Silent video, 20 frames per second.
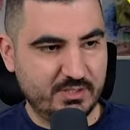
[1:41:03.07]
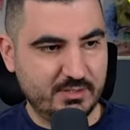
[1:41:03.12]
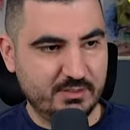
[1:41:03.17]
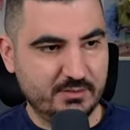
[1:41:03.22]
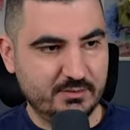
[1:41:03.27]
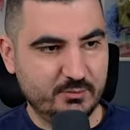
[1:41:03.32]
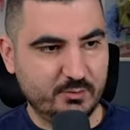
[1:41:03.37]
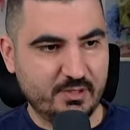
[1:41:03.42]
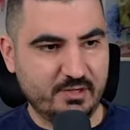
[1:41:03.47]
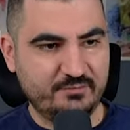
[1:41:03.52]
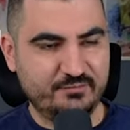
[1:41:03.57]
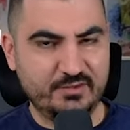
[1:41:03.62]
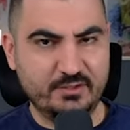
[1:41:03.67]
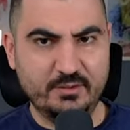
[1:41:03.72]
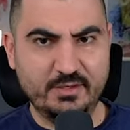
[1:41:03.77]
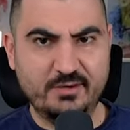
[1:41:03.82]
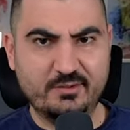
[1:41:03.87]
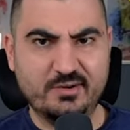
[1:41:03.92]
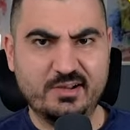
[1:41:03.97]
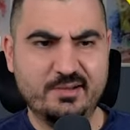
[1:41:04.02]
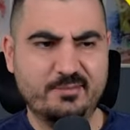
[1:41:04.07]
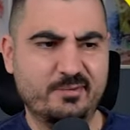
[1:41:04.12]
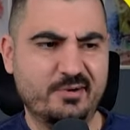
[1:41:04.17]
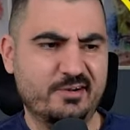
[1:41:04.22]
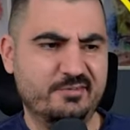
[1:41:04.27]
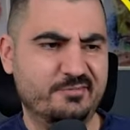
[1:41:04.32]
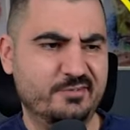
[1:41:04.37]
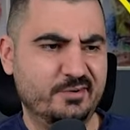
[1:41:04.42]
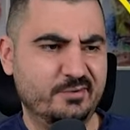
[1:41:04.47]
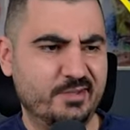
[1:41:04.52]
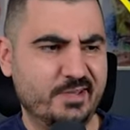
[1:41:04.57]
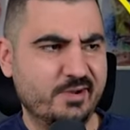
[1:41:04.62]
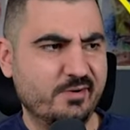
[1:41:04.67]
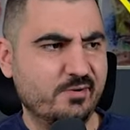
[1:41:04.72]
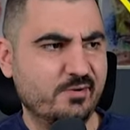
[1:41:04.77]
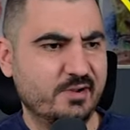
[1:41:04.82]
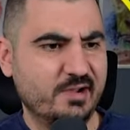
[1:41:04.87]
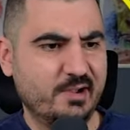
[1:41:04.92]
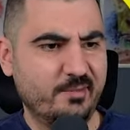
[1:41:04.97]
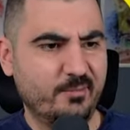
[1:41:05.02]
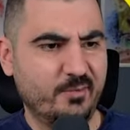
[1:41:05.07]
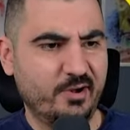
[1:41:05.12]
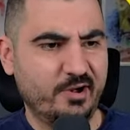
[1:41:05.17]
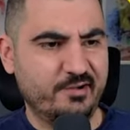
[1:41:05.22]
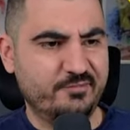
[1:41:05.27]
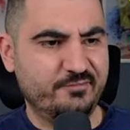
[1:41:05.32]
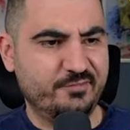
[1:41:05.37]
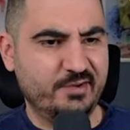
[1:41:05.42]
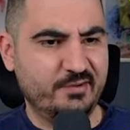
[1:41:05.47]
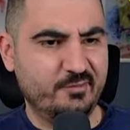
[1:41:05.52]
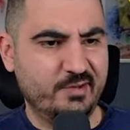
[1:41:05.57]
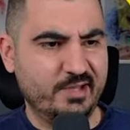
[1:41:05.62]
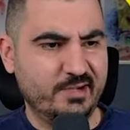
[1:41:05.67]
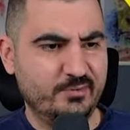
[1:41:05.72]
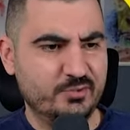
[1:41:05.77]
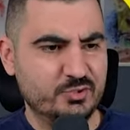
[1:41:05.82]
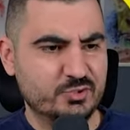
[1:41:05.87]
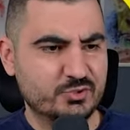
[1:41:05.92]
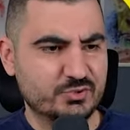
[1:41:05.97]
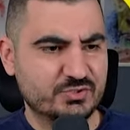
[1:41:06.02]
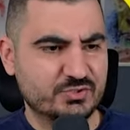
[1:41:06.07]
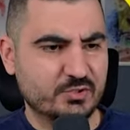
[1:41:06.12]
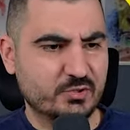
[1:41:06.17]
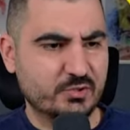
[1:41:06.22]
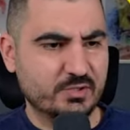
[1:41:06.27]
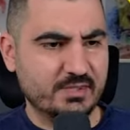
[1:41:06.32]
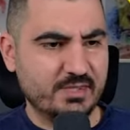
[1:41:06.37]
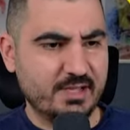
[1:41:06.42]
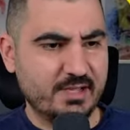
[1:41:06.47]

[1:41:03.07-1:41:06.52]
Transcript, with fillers: here to Rafael Leao. Come on, Rafael Leao. Come on, Rafael Leao. You should score